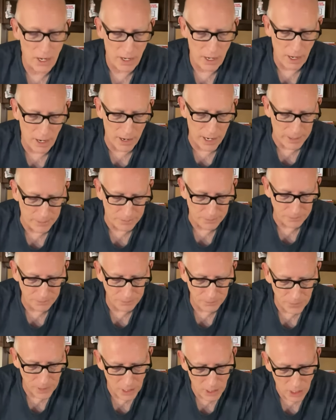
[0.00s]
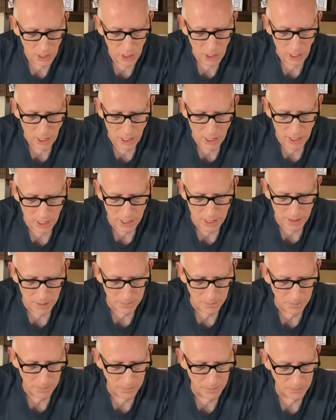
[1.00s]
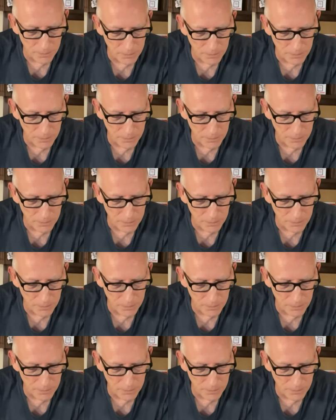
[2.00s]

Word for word: All right.